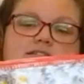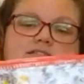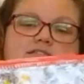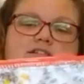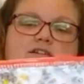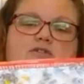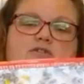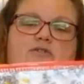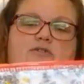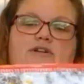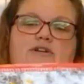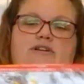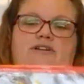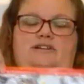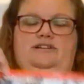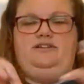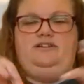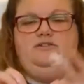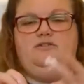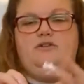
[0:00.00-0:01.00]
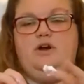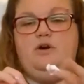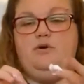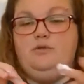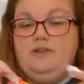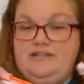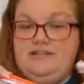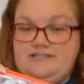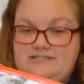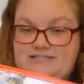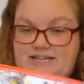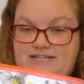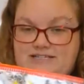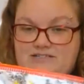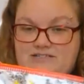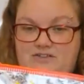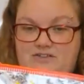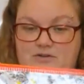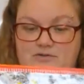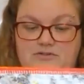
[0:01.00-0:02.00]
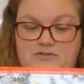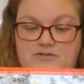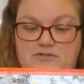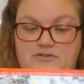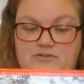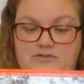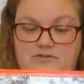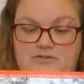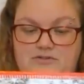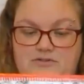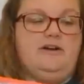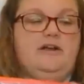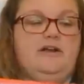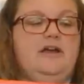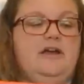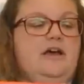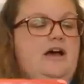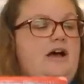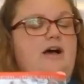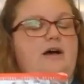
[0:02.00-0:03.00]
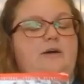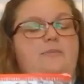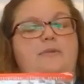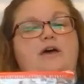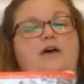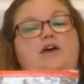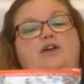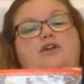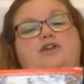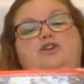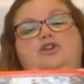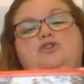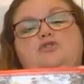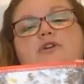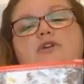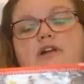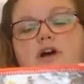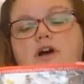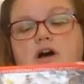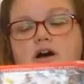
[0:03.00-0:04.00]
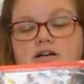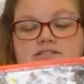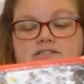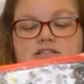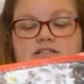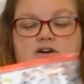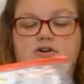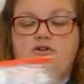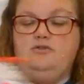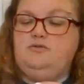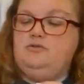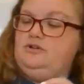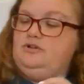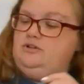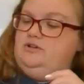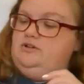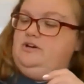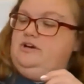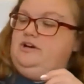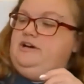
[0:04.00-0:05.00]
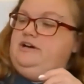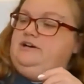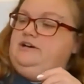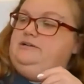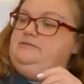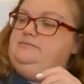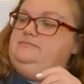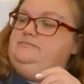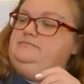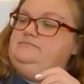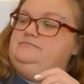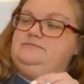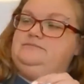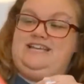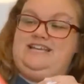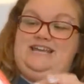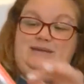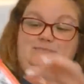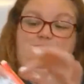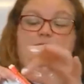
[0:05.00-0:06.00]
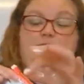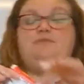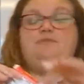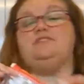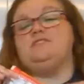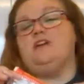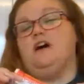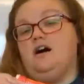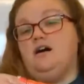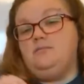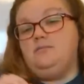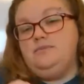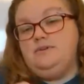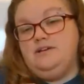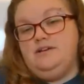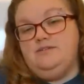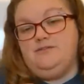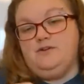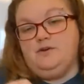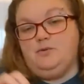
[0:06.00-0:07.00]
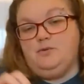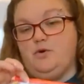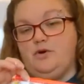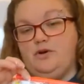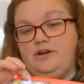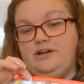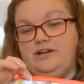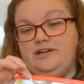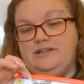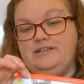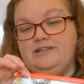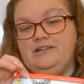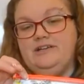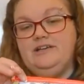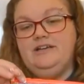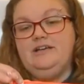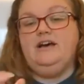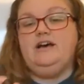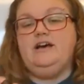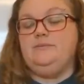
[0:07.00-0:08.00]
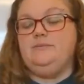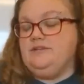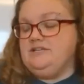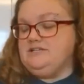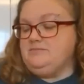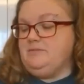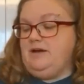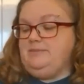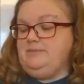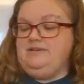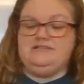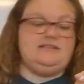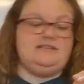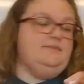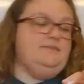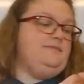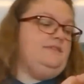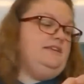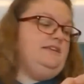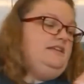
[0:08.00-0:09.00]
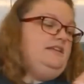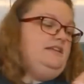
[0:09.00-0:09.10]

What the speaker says: so you know that it stays closed a lot better. You can also tape up the top if you're worried. This might be something